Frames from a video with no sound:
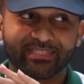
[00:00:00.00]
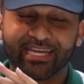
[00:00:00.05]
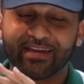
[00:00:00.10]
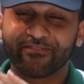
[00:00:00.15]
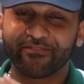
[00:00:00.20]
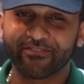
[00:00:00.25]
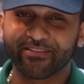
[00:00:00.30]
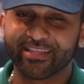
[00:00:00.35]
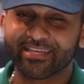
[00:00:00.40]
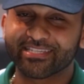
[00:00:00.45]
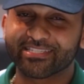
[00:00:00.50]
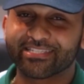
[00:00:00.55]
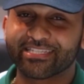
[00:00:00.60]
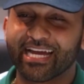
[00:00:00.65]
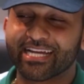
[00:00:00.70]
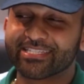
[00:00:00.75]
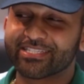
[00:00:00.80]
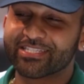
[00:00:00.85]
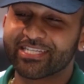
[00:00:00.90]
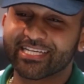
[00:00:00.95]
Definitely.
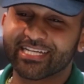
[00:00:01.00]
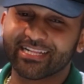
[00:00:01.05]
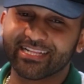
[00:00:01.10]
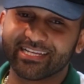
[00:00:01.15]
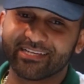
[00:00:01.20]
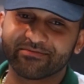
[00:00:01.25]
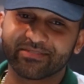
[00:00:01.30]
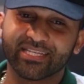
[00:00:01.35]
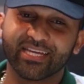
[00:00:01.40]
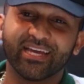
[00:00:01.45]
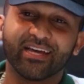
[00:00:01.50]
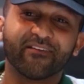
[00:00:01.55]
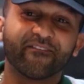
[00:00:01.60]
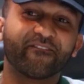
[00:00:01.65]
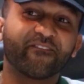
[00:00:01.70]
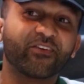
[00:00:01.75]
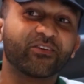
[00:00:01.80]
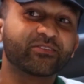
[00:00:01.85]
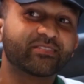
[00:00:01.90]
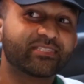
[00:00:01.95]
Shout out to Eclipse.
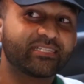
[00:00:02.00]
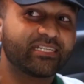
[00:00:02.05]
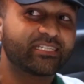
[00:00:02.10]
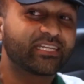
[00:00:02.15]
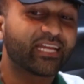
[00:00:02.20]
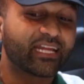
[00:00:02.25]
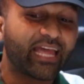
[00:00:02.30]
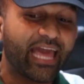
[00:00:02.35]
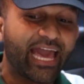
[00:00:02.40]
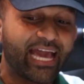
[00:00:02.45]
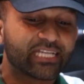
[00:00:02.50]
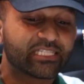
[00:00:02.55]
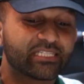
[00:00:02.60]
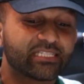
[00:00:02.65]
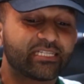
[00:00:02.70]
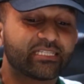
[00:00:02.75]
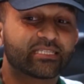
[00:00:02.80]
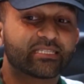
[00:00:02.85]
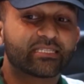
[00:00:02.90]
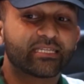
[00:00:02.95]
First DJ to
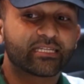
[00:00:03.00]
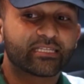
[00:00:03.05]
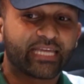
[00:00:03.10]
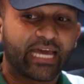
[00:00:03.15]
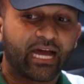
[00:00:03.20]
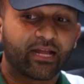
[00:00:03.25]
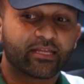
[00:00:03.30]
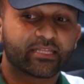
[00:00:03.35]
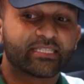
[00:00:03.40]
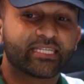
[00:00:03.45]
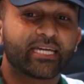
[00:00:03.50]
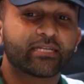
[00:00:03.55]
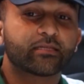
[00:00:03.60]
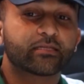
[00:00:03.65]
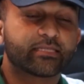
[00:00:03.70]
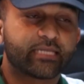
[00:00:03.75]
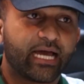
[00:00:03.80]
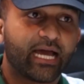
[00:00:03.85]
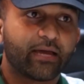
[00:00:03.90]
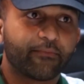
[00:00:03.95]
actually sit down and take the
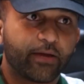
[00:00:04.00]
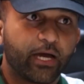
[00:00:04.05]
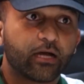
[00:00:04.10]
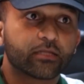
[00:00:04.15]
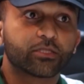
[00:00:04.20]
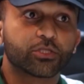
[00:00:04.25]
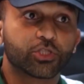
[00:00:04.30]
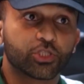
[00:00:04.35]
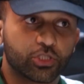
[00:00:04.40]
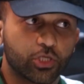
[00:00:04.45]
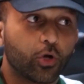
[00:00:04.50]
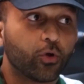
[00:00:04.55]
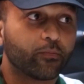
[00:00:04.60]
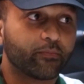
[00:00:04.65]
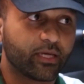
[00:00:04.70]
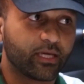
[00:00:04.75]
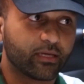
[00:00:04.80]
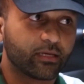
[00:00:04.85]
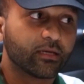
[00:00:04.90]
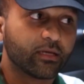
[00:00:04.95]
time out to show
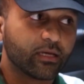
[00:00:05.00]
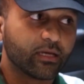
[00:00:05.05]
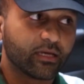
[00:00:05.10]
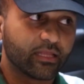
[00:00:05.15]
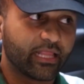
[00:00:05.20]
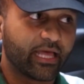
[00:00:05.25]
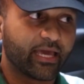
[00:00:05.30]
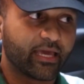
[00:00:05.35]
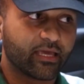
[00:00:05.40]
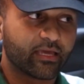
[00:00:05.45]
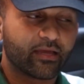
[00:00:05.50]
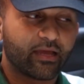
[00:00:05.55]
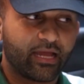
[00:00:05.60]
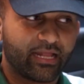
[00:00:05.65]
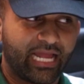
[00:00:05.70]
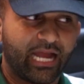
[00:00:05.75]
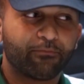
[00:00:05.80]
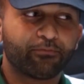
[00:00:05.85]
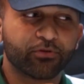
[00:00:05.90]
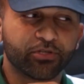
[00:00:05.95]
me. Like,
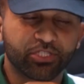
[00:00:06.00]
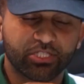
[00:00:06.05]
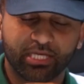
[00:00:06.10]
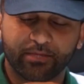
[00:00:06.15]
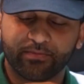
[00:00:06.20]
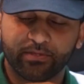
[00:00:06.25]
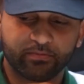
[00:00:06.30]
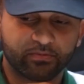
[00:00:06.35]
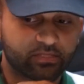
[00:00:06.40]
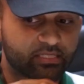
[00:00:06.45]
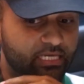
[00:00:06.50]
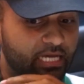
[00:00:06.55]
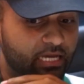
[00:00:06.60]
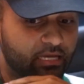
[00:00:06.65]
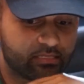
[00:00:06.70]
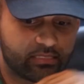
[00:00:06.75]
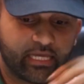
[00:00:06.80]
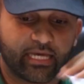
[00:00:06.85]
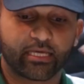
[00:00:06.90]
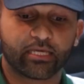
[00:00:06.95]
and I appreciate people's
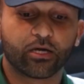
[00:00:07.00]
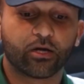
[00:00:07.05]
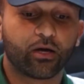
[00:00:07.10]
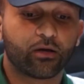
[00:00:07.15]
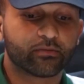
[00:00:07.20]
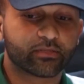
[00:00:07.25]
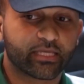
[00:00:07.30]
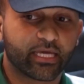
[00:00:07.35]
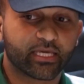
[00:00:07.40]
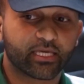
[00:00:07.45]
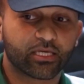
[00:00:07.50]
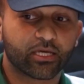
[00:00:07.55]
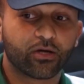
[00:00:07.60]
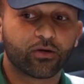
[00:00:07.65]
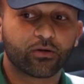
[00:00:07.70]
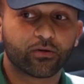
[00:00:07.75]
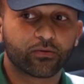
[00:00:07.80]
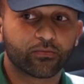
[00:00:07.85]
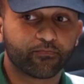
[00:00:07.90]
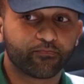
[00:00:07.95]
time. Like, I was like,
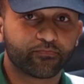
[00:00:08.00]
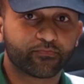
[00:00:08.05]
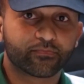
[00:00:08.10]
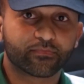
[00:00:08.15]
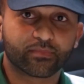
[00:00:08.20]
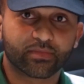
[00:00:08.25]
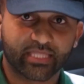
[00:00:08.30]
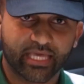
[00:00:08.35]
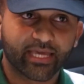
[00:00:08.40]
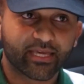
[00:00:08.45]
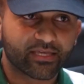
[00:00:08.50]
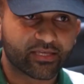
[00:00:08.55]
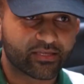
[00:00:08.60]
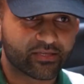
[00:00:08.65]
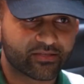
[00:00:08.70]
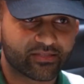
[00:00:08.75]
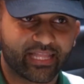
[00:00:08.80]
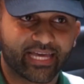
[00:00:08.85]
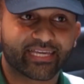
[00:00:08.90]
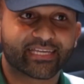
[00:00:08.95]
thank
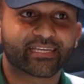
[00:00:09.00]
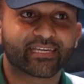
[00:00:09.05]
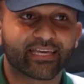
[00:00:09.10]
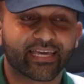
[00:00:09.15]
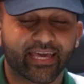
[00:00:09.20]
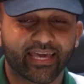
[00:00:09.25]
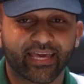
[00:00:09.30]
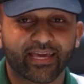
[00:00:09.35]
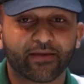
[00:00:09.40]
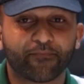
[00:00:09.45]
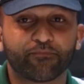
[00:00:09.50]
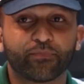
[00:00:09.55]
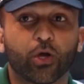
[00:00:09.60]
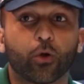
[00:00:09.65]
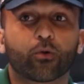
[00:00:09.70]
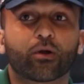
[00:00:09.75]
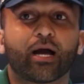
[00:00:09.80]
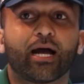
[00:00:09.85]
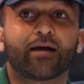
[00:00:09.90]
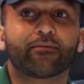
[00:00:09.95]
you. Like, him,
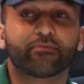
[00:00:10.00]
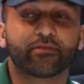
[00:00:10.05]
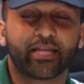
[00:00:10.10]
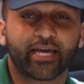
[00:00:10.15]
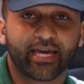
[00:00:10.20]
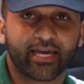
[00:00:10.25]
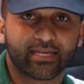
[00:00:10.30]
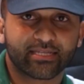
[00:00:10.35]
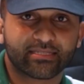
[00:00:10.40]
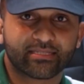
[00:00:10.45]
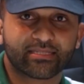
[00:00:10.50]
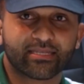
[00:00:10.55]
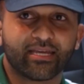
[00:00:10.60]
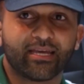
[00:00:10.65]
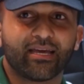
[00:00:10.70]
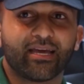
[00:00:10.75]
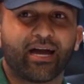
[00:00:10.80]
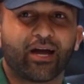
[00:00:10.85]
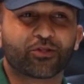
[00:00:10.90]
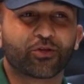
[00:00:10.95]
No Complex.
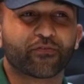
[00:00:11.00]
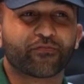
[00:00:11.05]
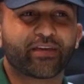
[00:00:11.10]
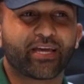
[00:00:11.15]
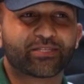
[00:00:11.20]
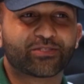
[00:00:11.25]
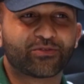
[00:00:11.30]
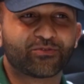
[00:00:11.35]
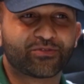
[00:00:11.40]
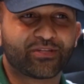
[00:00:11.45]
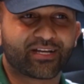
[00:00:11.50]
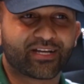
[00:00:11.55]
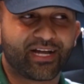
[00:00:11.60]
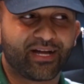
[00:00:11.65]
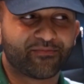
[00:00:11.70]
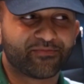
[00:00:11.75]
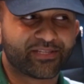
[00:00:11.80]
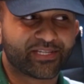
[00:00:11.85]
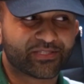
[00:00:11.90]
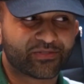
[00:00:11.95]
I don't know if you guys know No
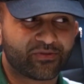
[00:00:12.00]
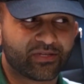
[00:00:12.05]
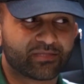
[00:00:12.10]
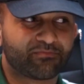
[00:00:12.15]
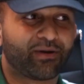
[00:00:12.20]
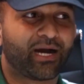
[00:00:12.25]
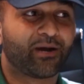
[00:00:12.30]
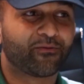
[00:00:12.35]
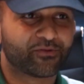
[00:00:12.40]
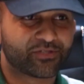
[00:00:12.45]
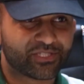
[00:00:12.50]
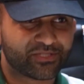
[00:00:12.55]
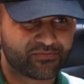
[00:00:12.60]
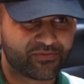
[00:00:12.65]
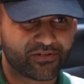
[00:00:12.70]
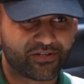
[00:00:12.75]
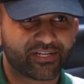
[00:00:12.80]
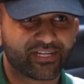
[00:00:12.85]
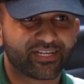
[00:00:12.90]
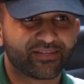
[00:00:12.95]
Complex was about with your
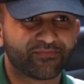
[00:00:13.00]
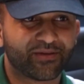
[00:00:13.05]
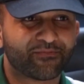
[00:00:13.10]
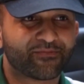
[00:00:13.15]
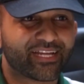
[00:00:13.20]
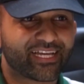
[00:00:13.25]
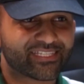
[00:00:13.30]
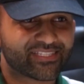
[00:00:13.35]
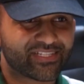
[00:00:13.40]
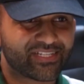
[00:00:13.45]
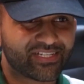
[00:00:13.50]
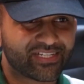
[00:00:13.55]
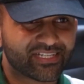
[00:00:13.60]
boy. Remember that song?